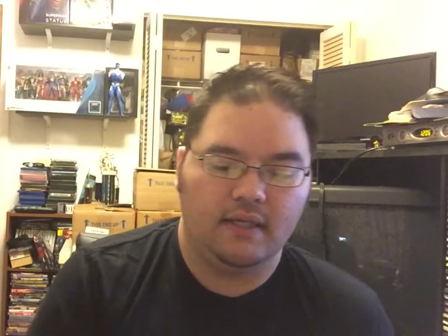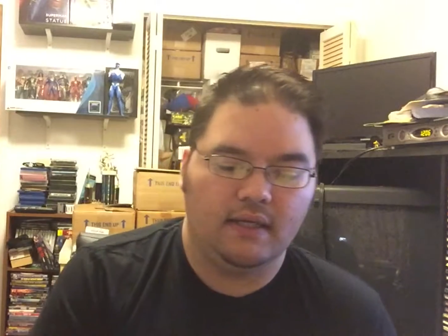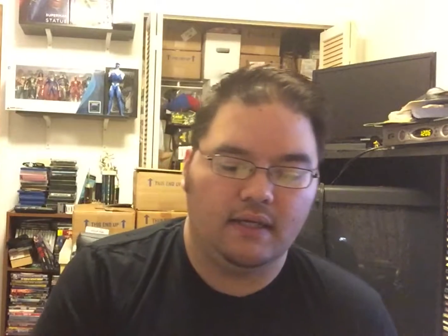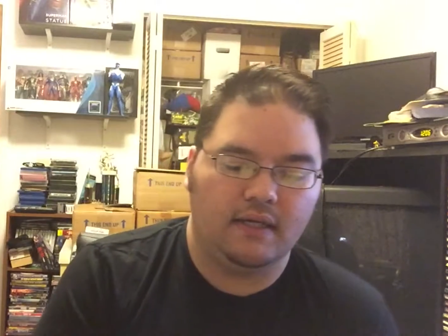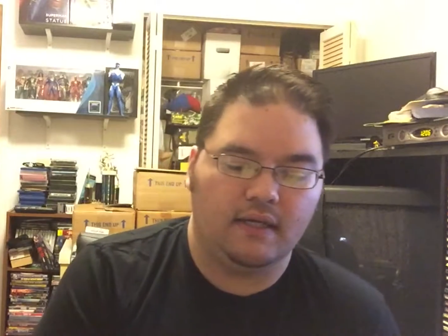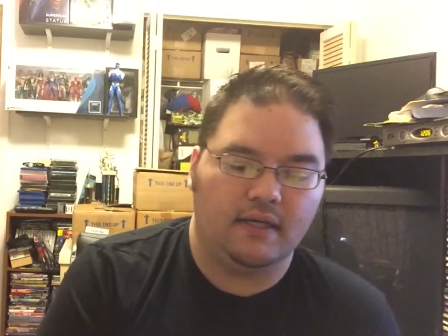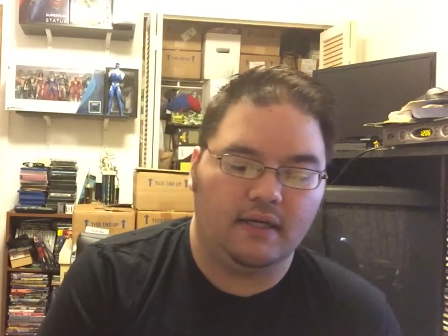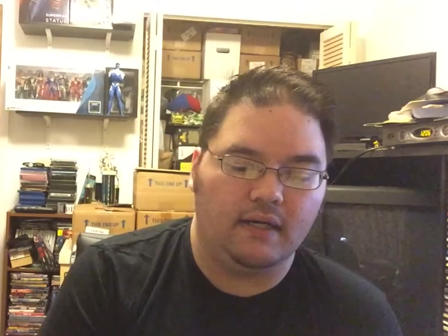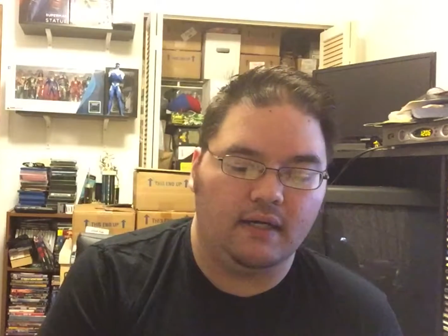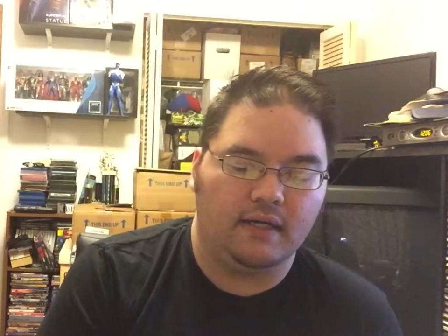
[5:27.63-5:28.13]

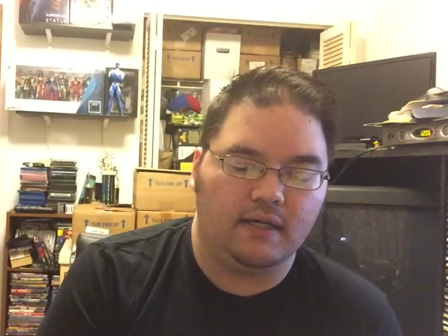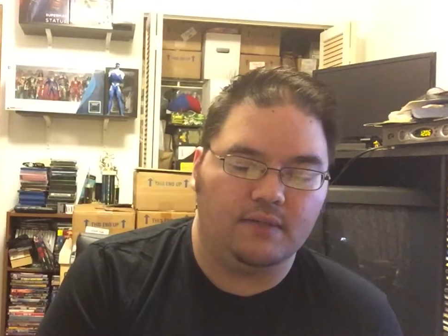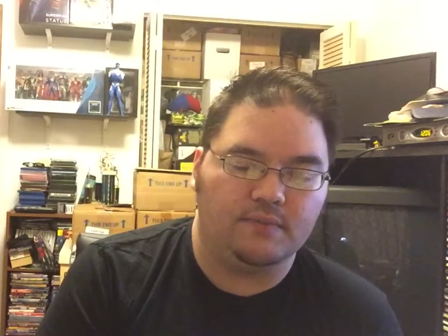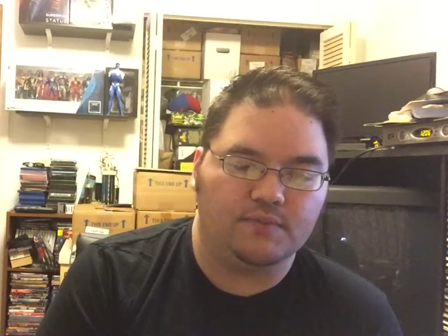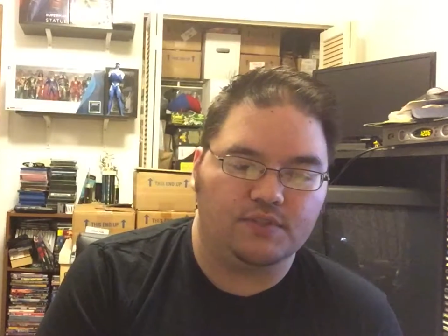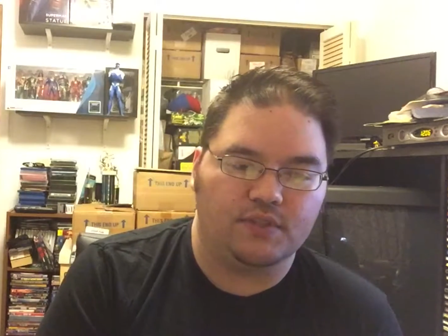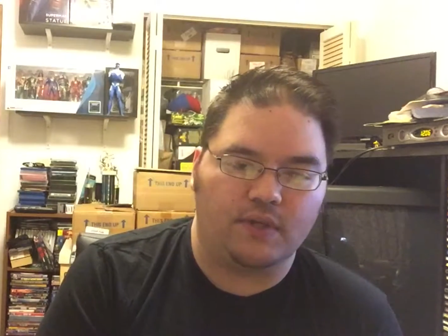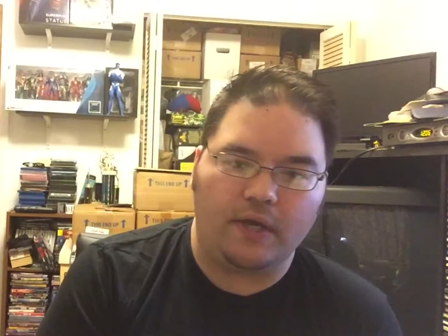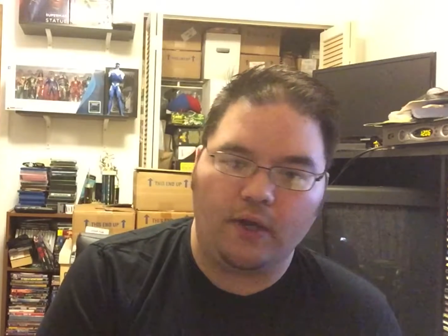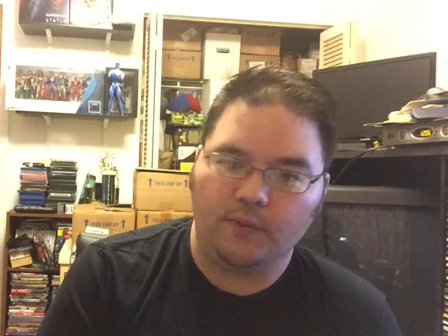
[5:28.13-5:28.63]

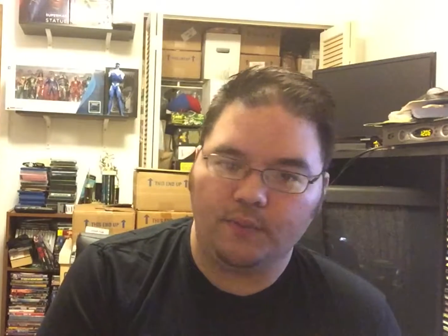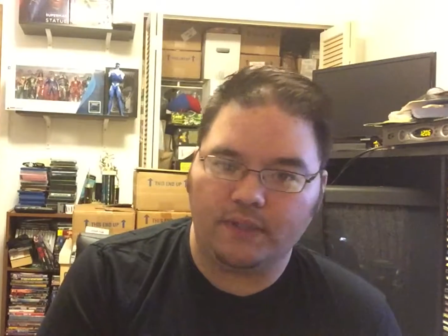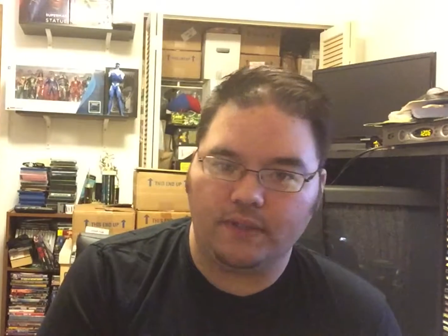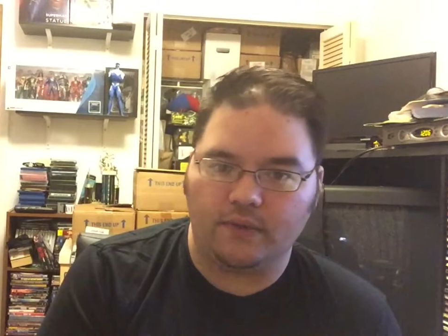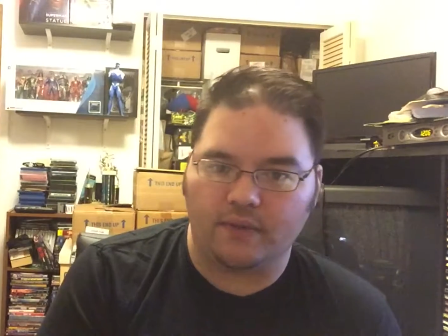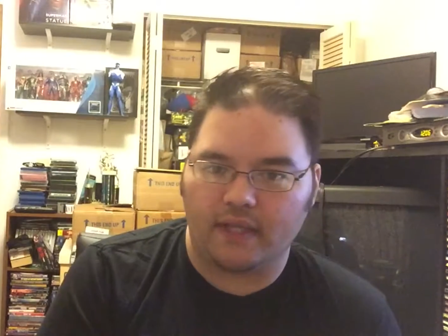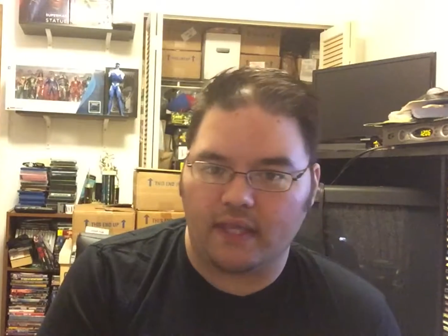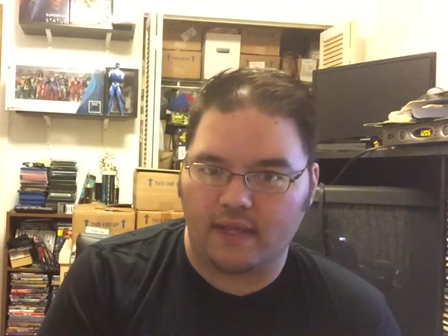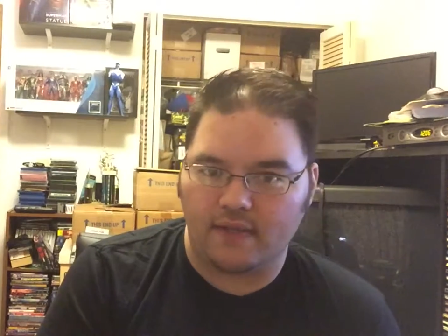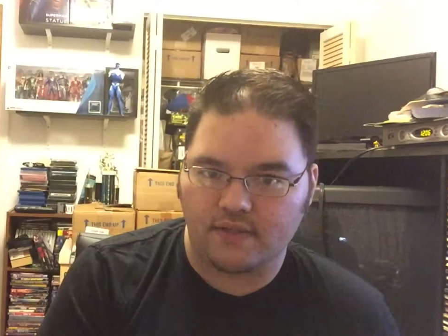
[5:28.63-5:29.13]
So I hope they
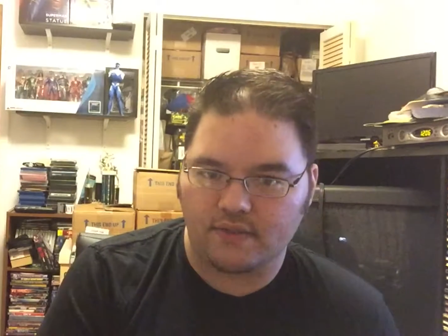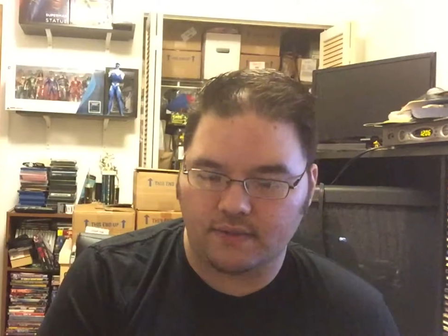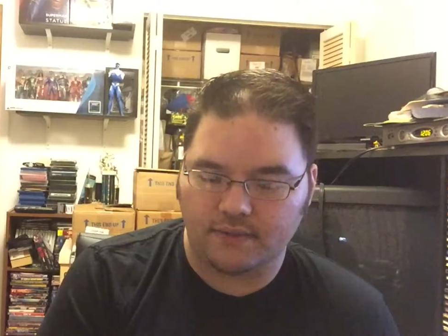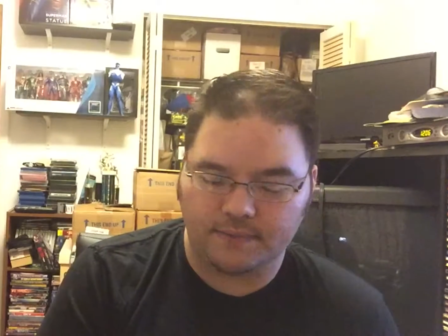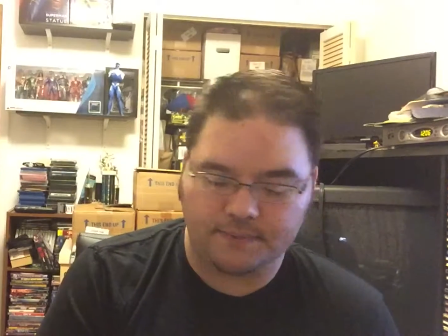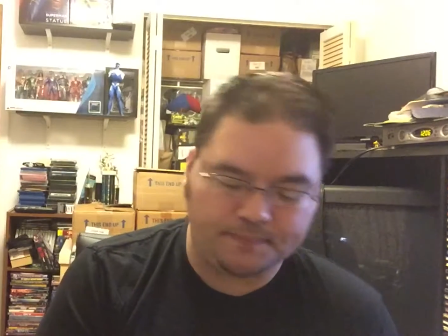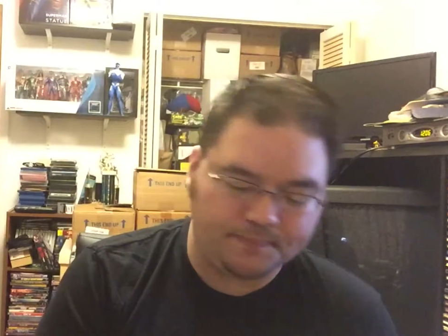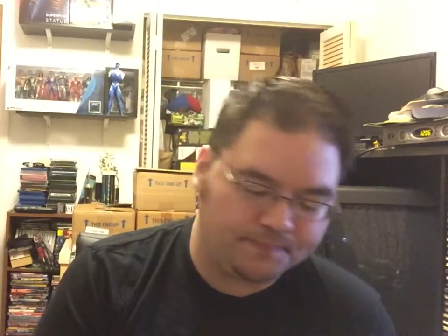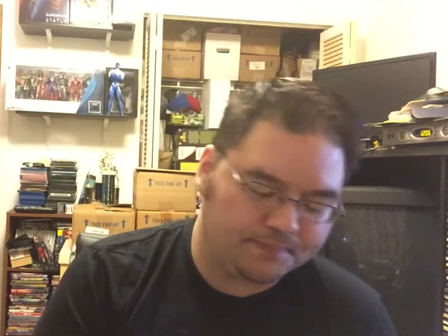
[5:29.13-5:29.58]
don't cancel it.